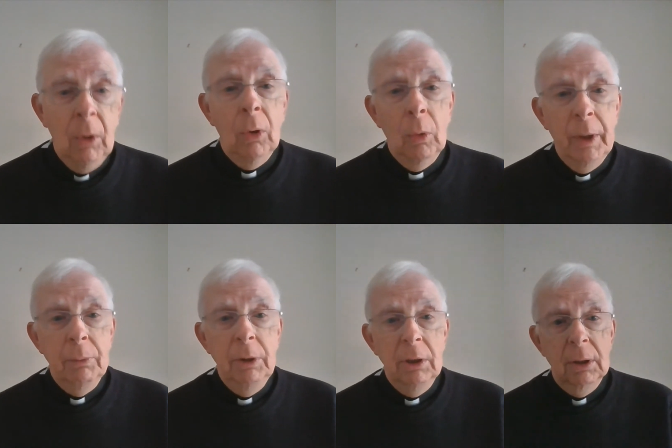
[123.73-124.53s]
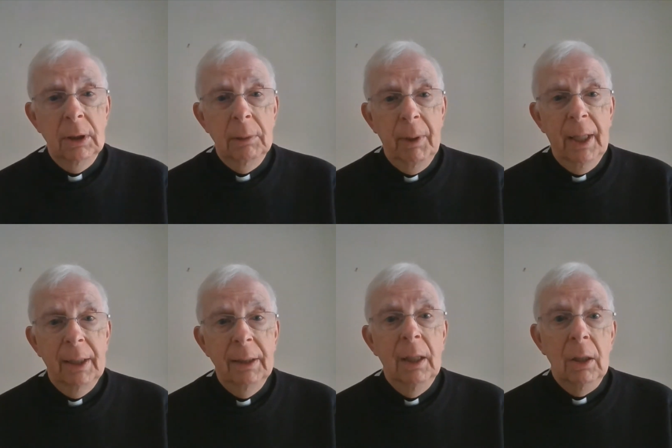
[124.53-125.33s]
or whether we're going to
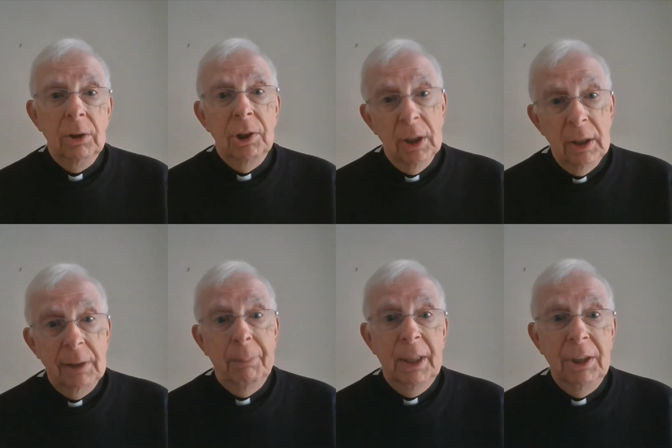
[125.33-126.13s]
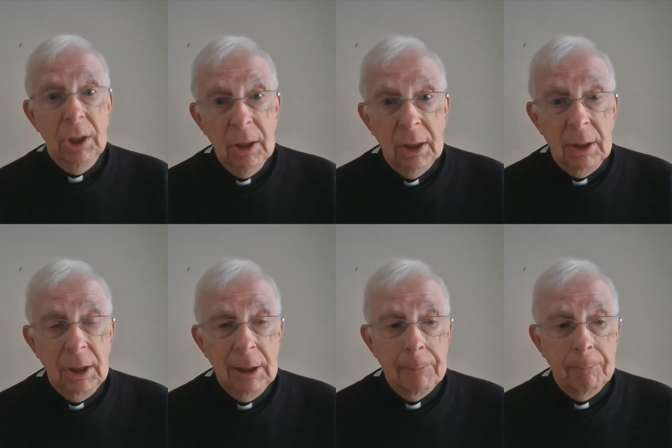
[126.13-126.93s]
plan church by
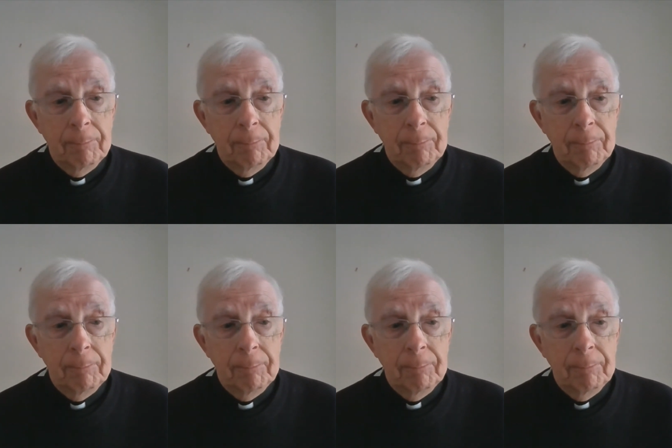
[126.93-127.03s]
church.